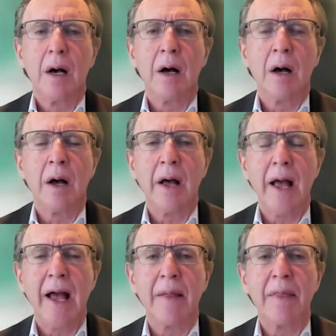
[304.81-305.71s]

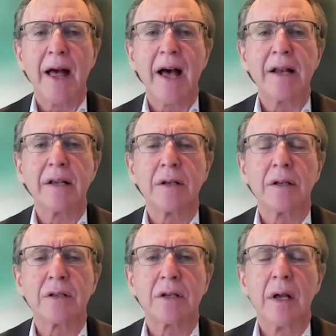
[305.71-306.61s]
and that
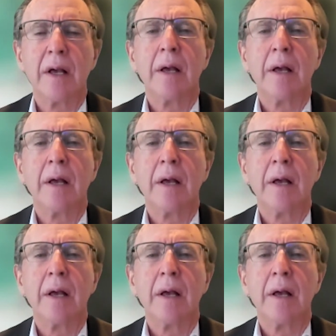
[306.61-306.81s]
is